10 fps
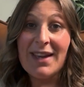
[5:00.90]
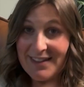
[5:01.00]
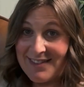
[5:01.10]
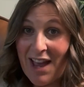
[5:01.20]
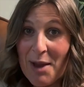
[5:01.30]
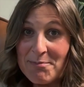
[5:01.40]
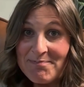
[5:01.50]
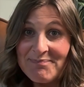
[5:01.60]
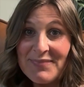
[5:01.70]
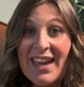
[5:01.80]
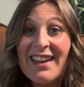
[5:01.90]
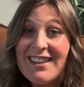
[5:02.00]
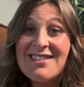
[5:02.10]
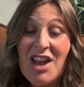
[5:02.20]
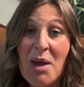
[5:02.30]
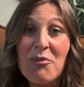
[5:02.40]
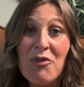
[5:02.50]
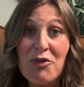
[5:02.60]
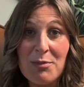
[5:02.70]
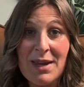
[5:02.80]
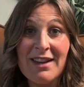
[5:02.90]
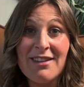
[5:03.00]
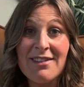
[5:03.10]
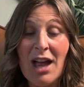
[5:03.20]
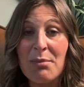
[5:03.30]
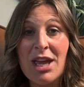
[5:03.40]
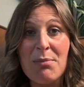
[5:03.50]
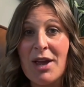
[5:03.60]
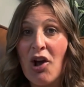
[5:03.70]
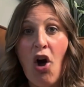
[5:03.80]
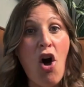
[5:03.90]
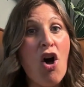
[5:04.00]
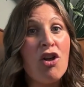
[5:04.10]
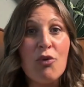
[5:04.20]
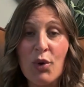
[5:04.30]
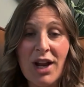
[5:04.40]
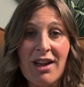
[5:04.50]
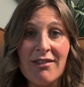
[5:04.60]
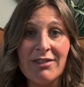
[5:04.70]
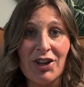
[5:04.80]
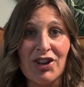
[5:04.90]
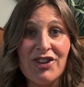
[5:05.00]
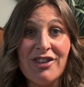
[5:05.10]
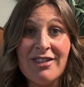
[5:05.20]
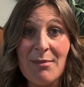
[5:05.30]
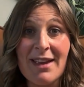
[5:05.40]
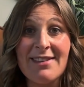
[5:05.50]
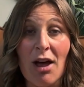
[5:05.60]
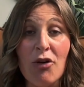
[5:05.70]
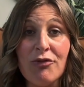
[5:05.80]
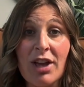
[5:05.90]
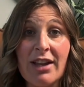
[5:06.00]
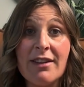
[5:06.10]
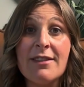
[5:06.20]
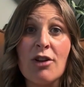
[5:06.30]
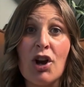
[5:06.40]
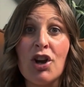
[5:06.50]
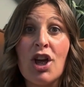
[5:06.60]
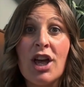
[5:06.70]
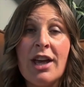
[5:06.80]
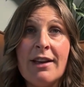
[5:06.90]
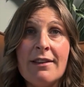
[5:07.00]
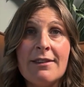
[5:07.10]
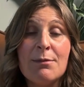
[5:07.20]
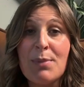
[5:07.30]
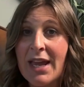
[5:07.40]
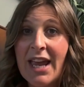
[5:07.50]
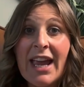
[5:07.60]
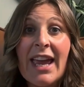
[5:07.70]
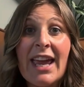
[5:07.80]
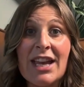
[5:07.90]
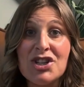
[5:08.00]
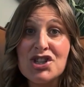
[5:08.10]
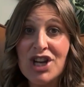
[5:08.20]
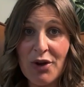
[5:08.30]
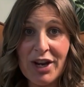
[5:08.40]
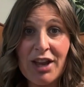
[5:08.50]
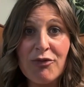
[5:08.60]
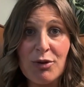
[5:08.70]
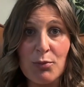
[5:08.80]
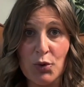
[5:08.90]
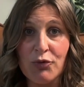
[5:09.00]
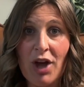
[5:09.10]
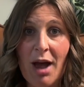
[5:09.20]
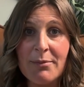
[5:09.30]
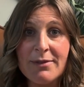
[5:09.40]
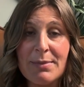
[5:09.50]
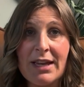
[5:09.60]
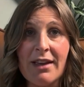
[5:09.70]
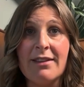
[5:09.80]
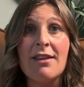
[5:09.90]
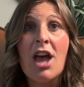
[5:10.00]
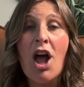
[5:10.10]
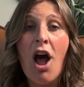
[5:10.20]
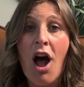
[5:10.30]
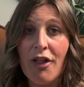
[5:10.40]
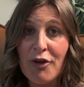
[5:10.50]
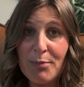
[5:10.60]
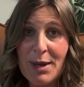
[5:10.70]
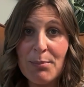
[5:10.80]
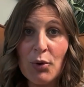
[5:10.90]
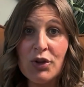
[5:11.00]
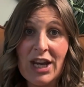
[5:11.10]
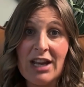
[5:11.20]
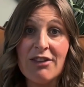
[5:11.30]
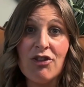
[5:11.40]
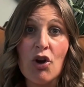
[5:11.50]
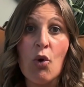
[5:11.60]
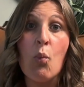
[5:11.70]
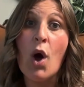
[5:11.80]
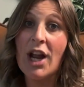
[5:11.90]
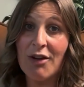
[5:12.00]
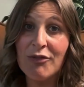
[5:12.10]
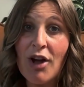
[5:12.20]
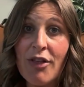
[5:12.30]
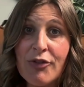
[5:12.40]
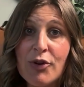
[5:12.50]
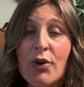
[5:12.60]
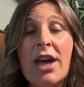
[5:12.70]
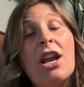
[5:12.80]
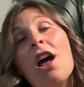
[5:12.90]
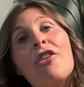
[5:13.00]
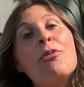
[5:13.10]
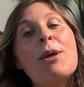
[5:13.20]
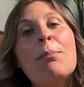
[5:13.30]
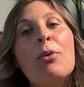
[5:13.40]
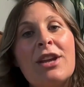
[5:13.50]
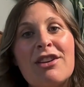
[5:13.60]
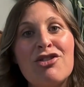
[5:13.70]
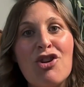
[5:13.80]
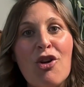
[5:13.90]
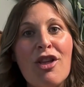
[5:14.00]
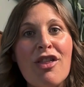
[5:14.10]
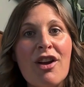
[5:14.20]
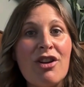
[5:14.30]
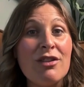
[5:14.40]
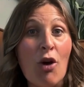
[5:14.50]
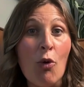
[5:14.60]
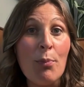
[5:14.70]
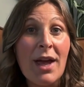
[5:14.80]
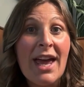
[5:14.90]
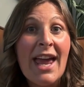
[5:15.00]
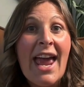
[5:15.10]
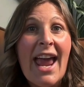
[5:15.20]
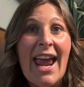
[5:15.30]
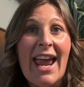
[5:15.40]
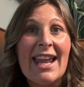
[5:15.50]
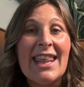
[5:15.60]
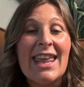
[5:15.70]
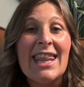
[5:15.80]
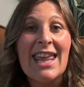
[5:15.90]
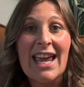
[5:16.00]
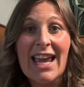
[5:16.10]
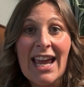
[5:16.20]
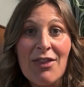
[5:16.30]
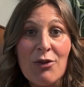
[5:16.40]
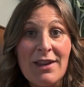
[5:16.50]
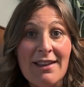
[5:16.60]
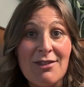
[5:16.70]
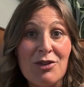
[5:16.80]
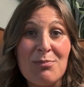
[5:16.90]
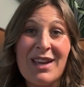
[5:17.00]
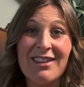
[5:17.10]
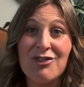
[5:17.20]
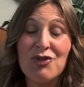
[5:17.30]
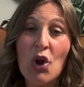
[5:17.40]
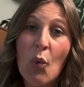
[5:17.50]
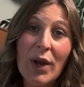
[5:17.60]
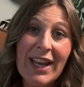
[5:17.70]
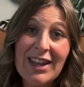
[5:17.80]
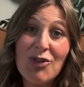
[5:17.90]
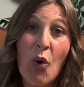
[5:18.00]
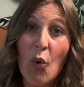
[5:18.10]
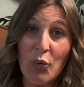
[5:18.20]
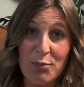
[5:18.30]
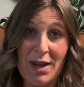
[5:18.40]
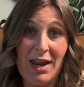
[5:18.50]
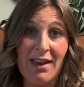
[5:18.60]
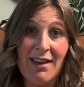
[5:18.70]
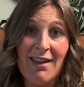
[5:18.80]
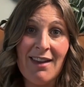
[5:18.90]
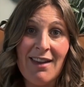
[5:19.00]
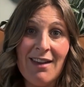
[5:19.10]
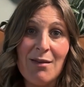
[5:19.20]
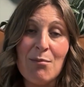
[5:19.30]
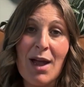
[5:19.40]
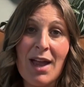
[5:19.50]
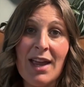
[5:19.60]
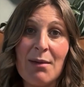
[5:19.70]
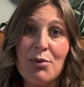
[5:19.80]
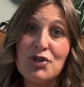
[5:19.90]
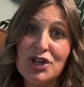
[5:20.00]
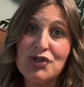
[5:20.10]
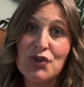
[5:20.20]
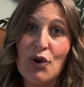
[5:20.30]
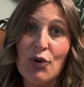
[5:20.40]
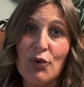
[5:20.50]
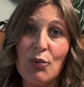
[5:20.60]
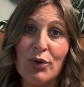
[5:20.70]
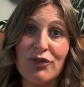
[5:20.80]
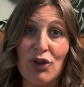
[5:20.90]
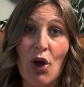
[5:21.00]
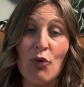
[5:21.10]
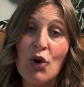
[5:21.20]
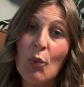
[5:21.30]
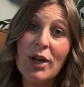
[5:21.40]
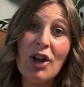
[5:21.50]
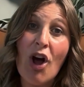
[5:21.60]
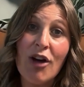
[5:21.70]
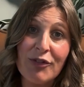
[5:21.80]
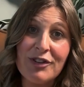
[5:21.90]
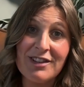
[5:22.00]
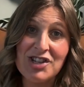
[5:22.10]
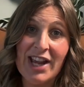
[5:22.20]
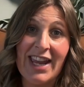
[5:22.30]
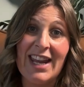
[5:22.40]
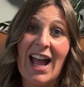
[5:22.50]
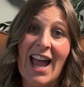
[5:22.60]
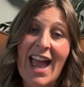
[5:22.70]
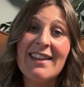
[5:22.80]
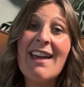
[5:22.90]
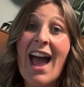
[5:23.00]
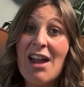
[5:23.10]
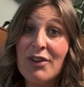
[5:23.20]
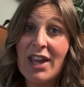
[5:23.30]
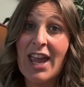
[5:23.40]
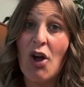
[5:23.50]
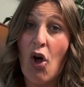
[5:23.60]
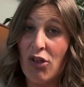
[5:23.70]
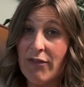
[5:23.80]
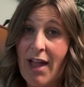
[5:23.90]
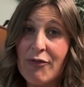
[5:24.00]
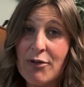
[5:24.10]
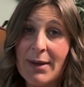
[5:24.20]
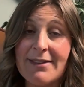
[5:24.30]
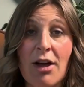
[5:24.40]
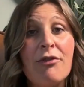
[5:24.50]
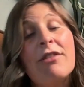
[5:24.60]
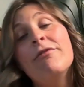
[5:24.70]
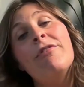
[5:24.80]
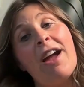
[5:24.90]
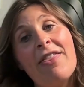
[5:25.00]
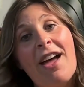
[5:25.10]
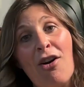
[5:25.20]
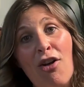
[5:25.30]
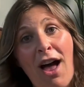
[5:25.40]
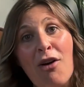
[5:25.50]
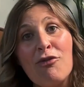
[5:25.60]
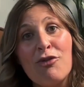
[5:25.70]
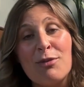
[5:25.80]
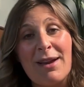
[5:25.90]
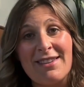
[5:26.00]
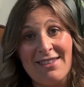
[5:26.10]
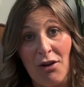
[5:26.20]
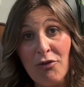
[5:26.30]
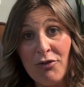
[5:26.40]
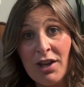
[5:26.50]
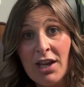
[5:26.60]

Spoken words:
it's time. It is time for me to stop keeping all of what I have learned to myself and to start speaking it and shouting it from rooftops, because other people need to know what I've gone through, and other people need to know that there is hope and that they can get those answers, because no one told me my progesterone was low. No one offered to check it. I had to advocate all of that for myself and find that all out for myself